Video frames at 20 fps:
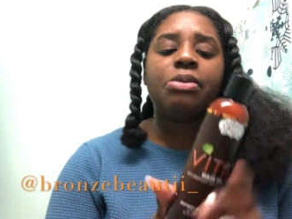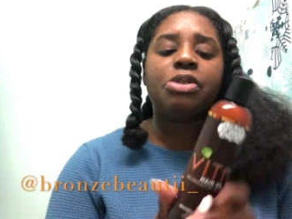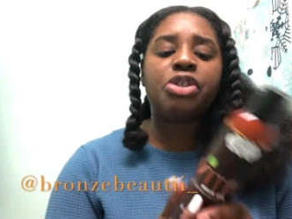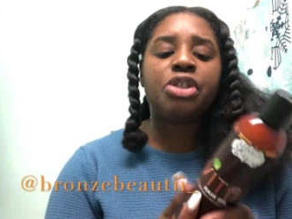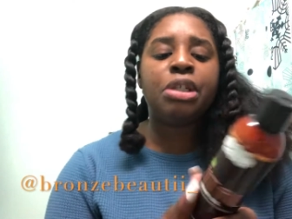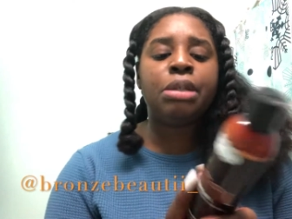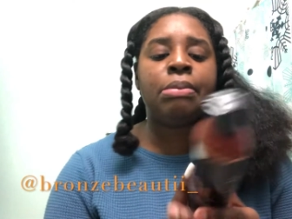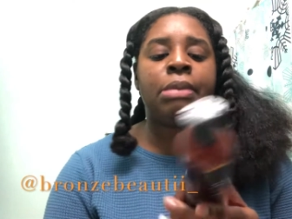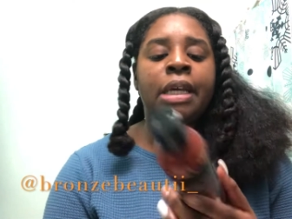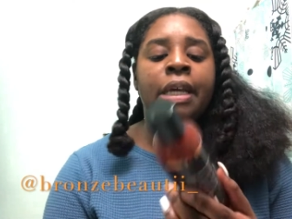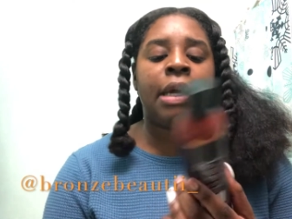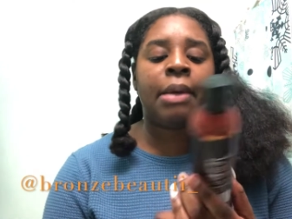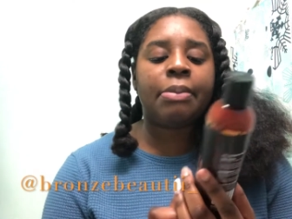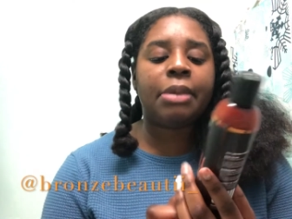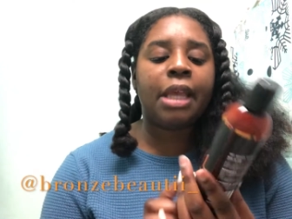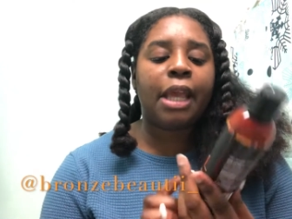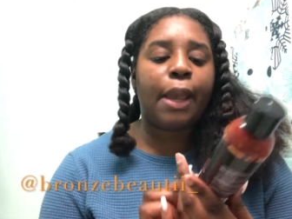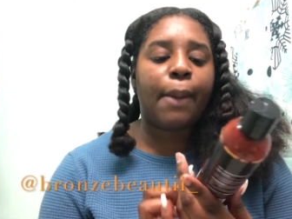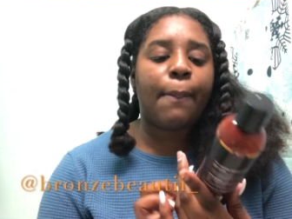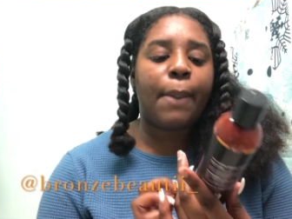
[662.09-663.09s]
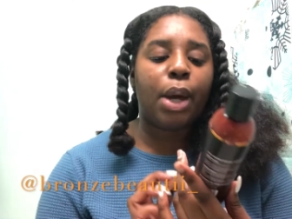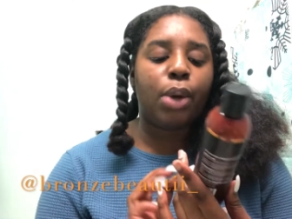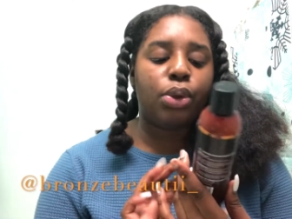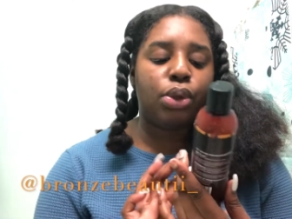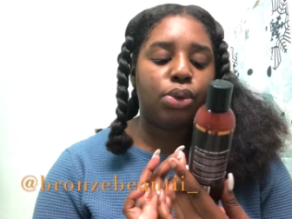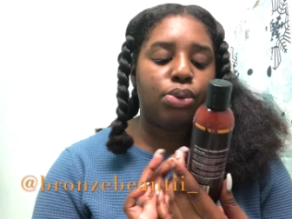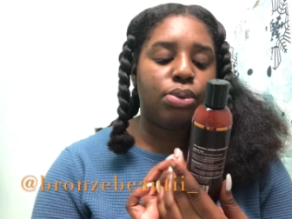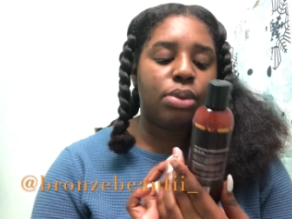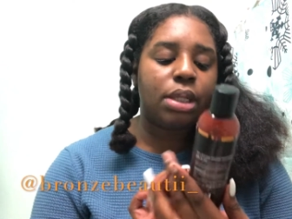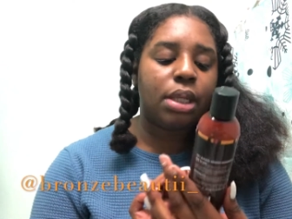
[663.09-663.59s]
treatment I'm thinking about
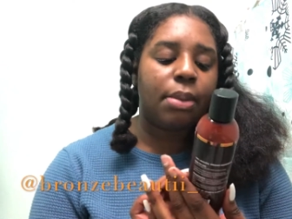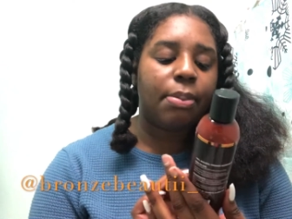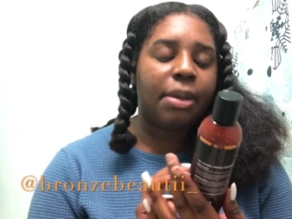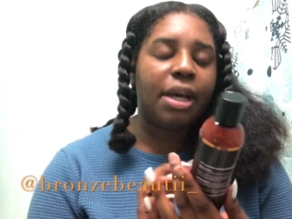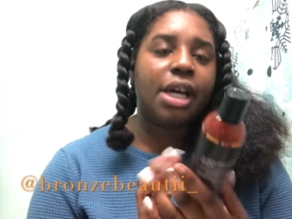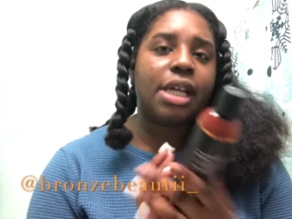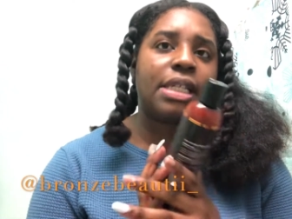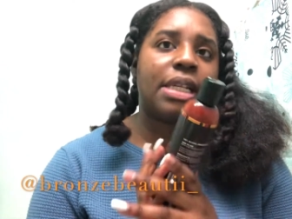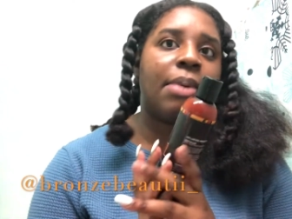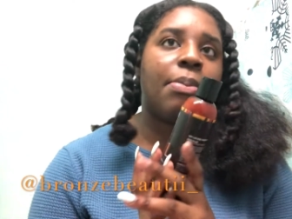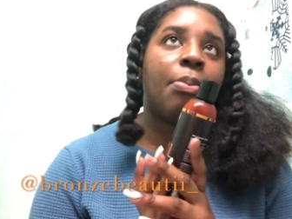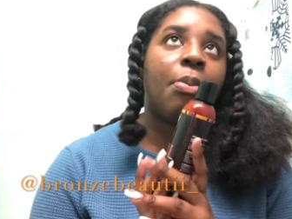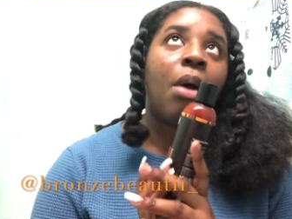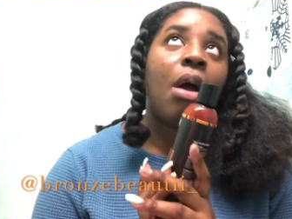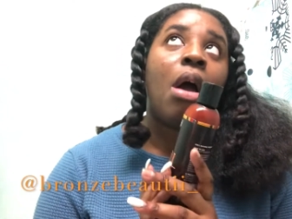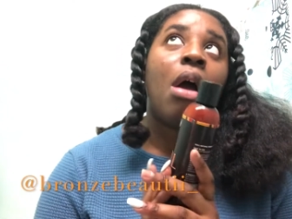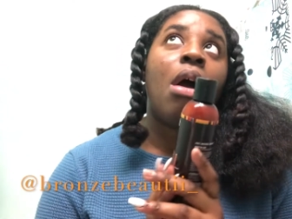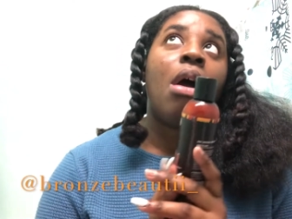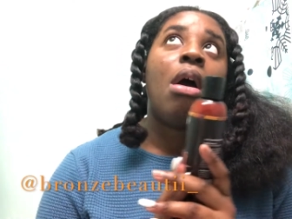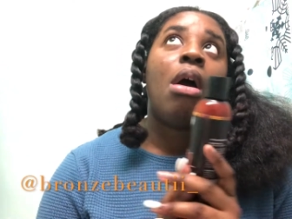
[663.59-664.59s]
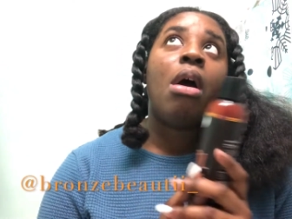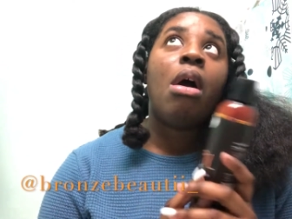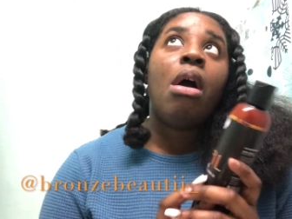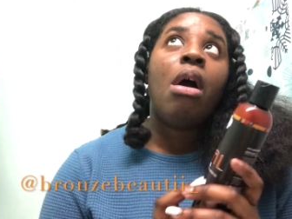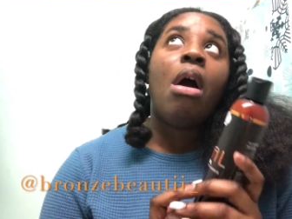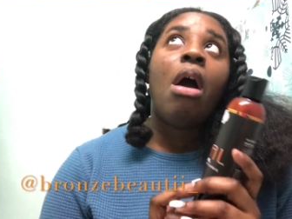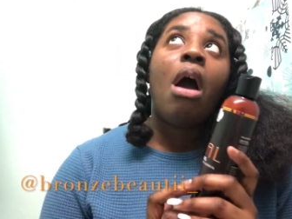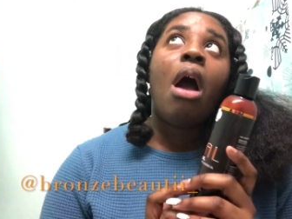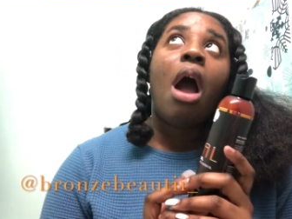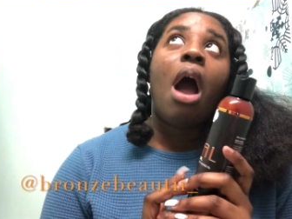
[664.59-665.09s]
using because I'm
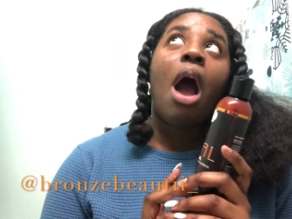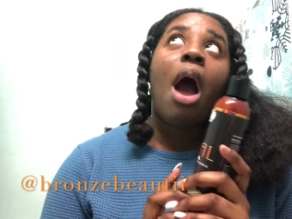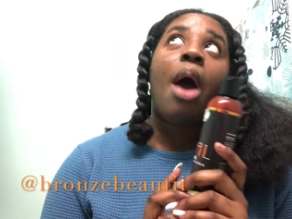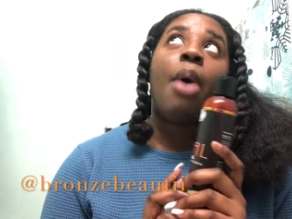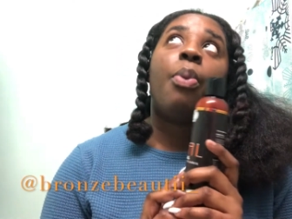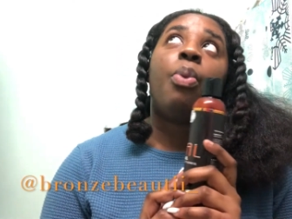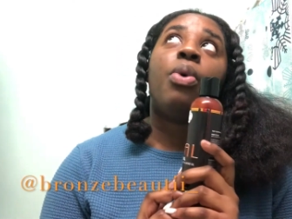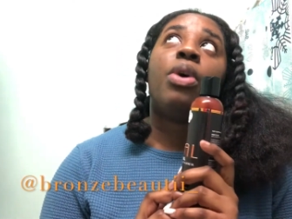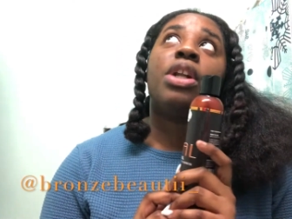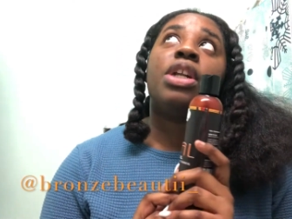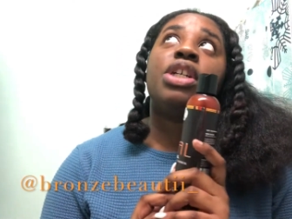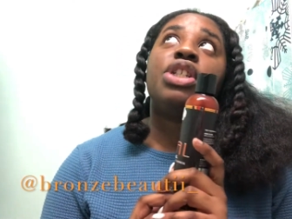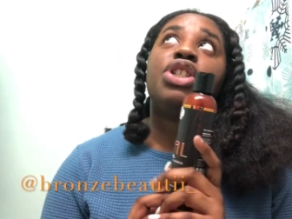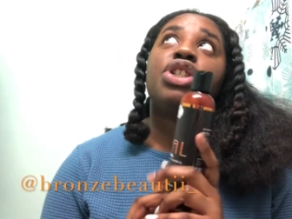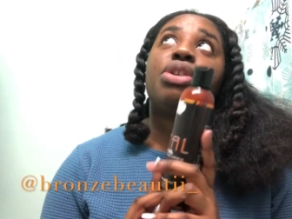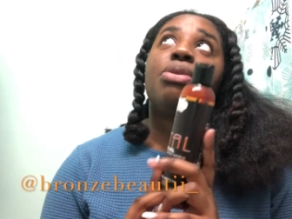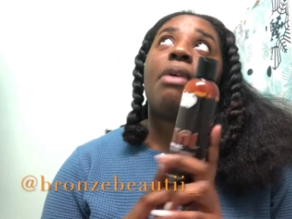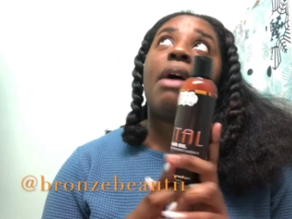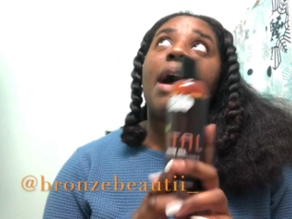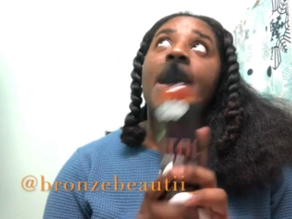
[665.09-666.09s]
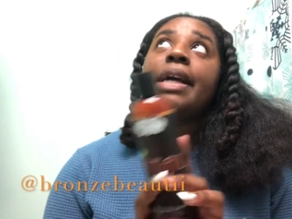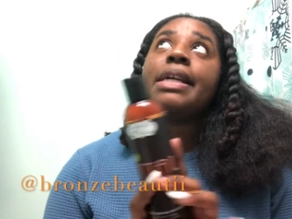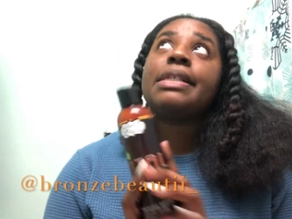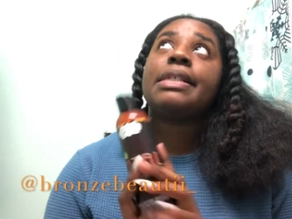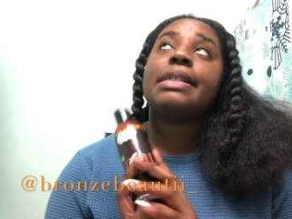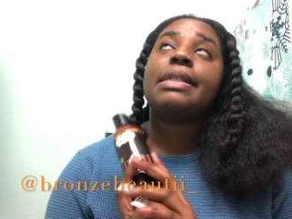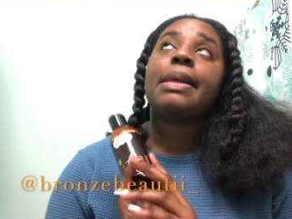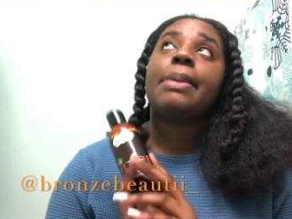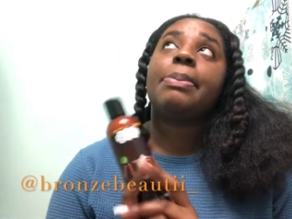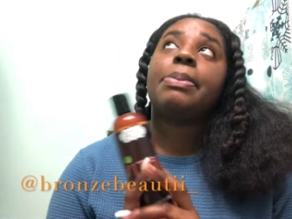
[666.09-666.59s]
I want to try
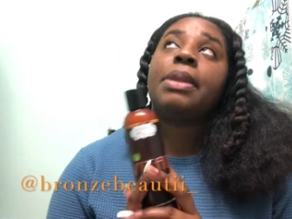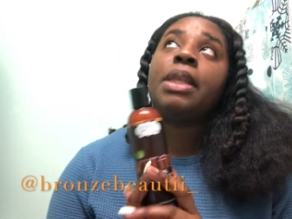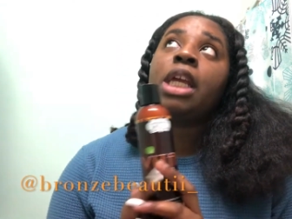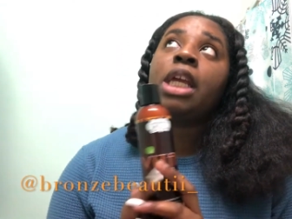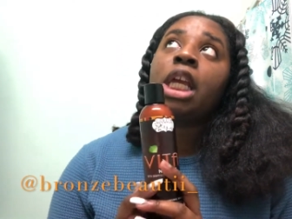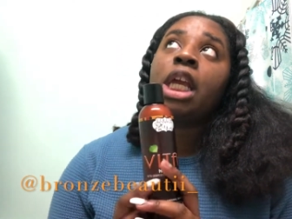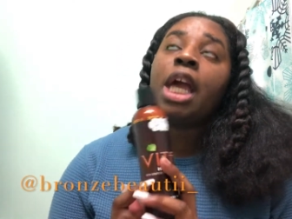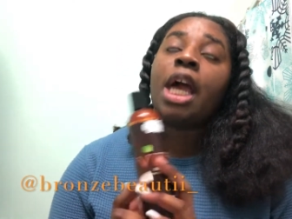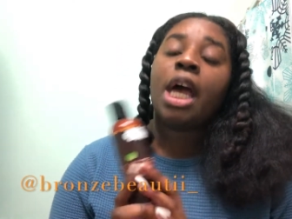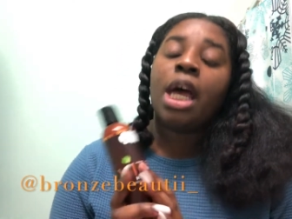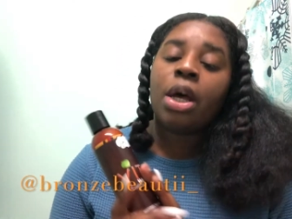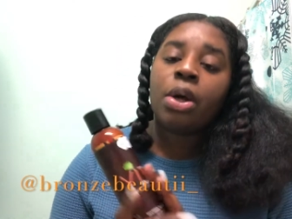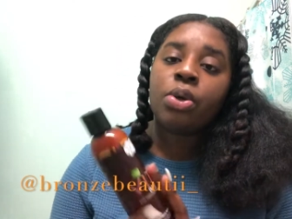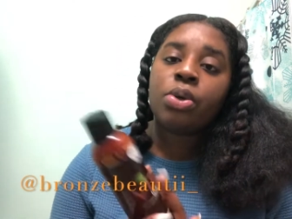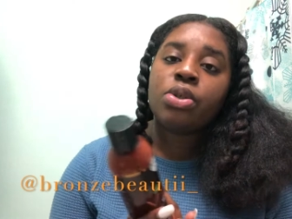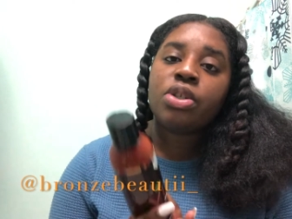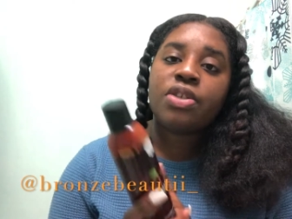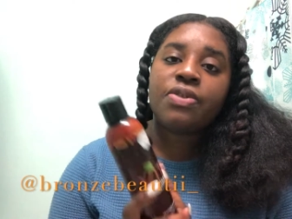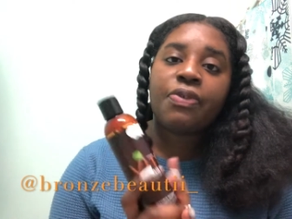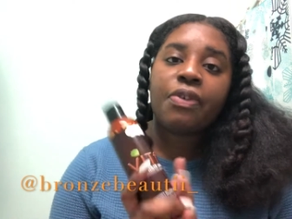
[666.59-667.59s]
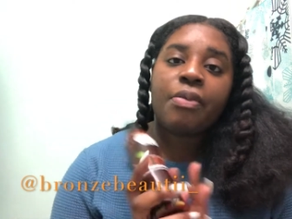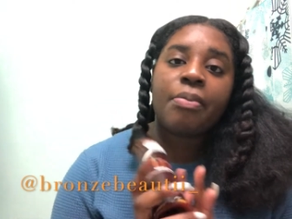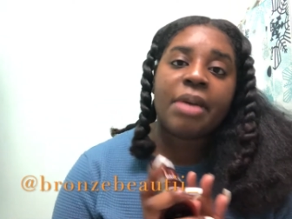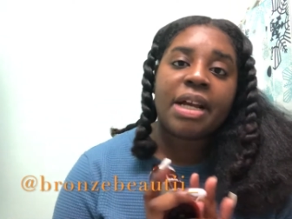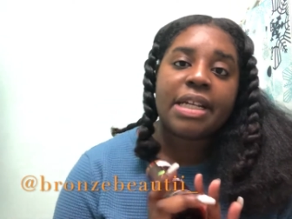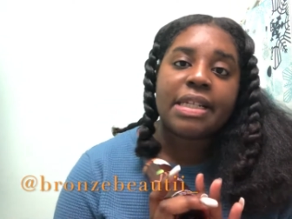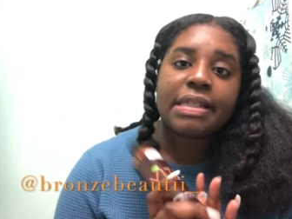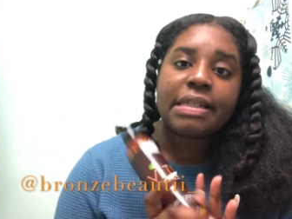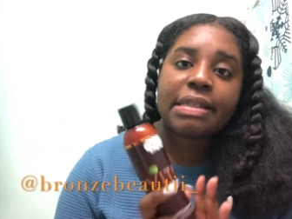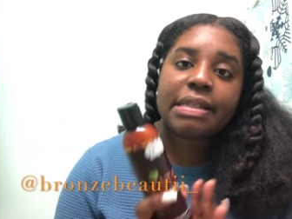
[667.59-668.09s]
something else for my
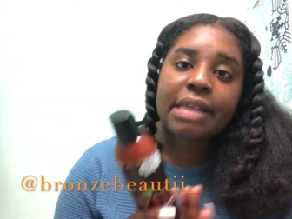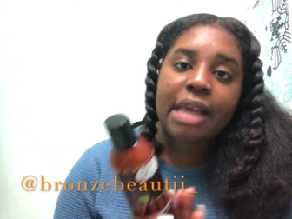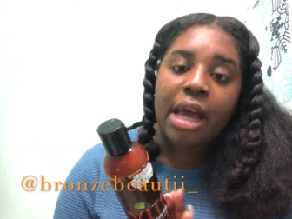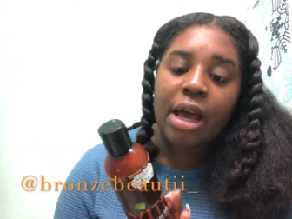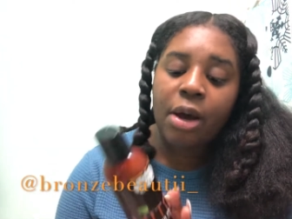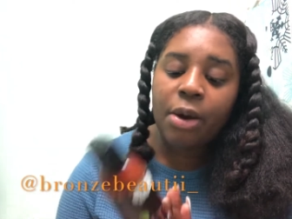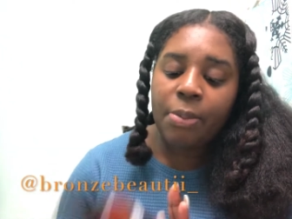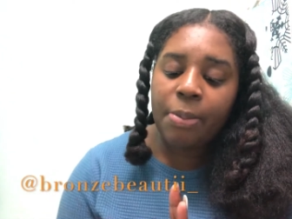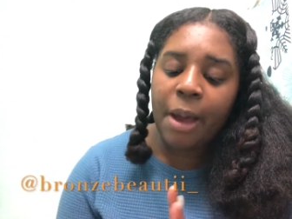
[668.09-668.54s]
scalp.